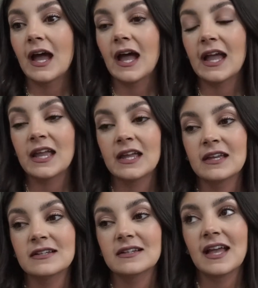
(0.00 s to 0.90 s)

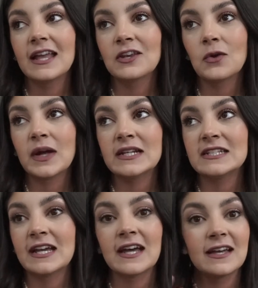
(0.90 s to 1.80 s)
I had no
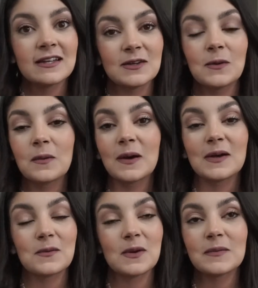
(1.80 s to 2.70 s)
idea
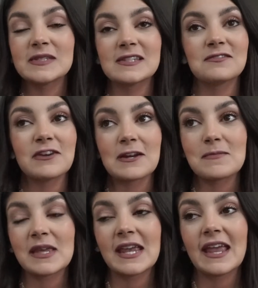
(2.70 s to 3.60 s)
what was in front
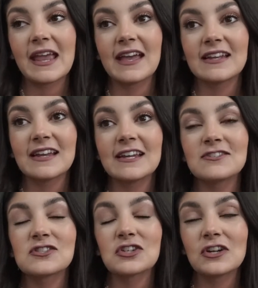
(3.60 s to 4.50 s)
of me, and I
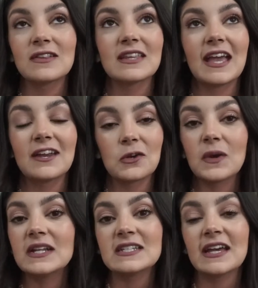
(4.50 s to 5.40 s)
certainly had no
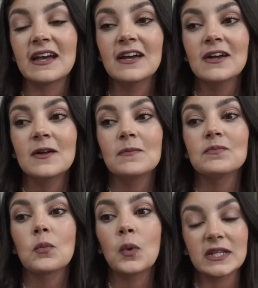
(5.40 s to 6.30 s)
idea
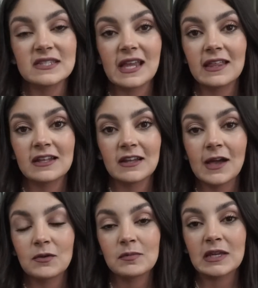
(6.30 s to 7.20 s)
what Stella and
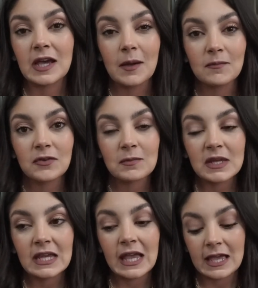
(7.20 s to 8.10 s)
Dot would become for
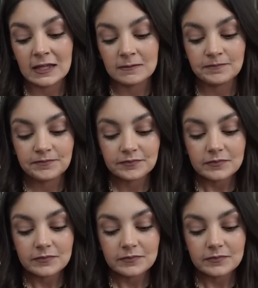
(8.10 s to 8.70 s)
me and